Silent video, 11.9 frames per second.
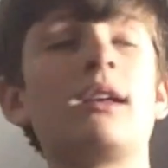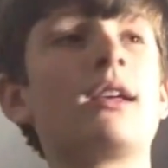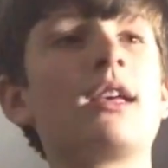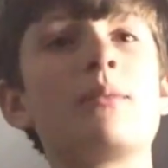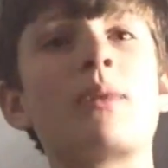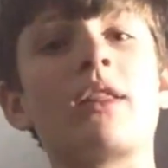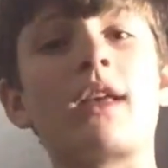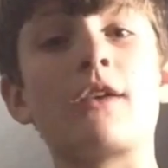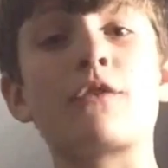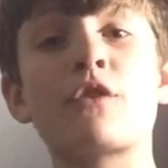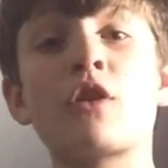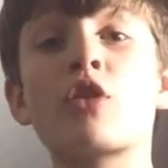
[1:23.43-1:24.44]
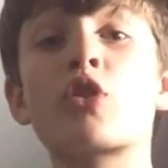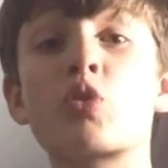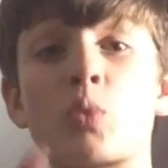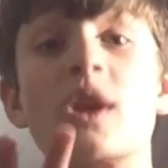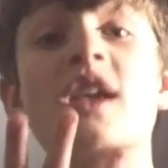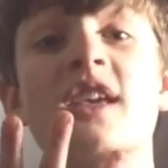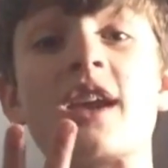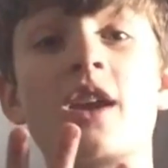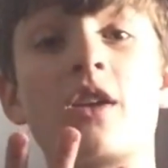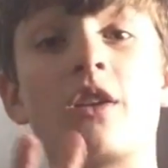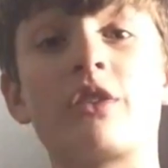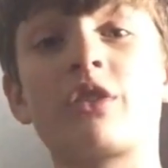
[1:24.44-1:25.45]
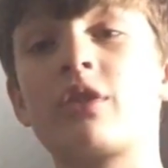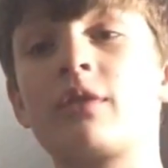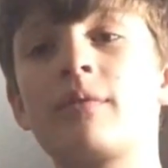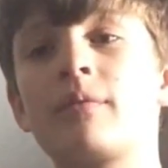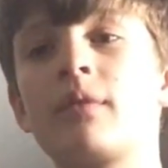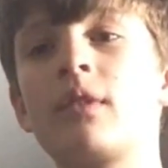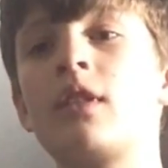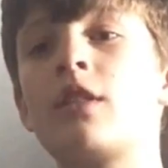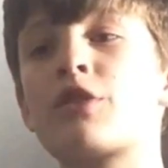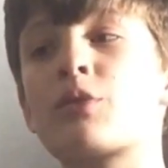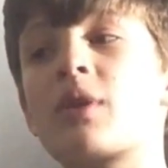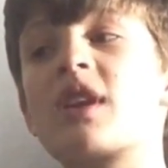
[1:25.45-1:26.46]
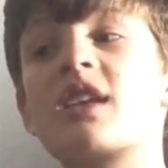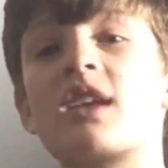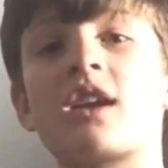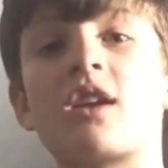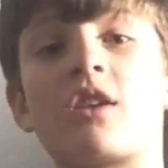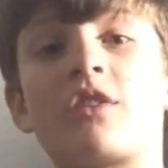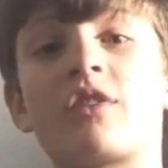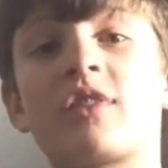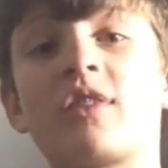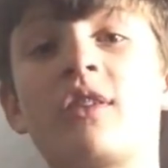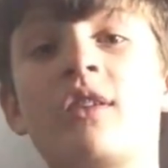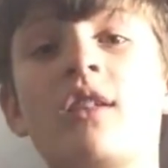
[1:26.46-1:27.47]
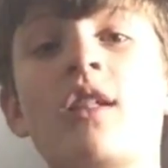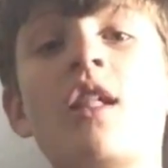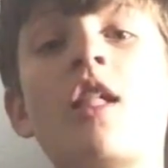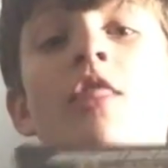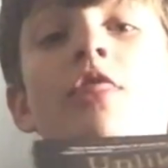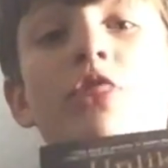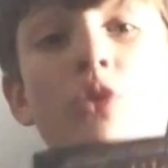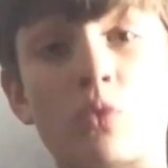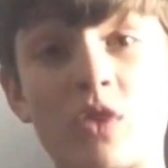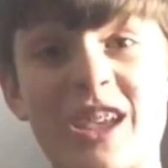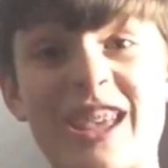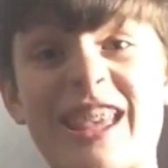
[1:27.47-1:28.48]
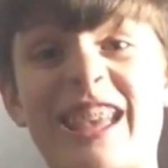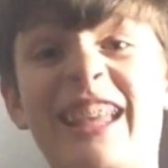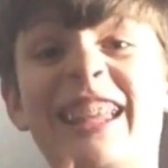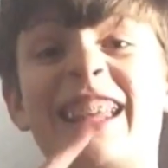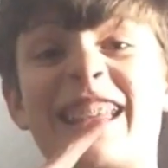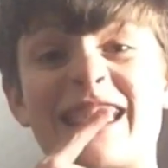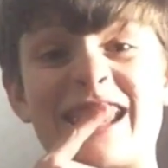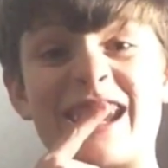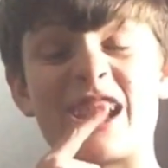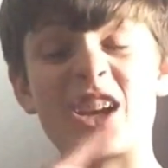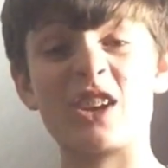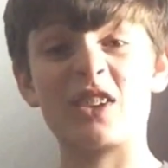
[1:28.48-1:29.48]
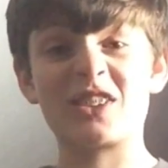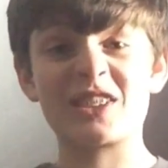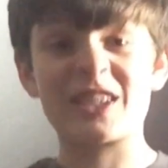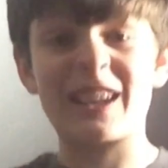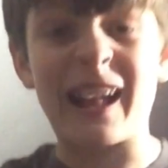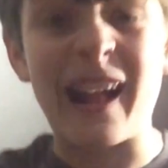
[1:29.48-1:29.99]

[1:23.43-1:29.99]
Hate my life. Three years. Three years. Three years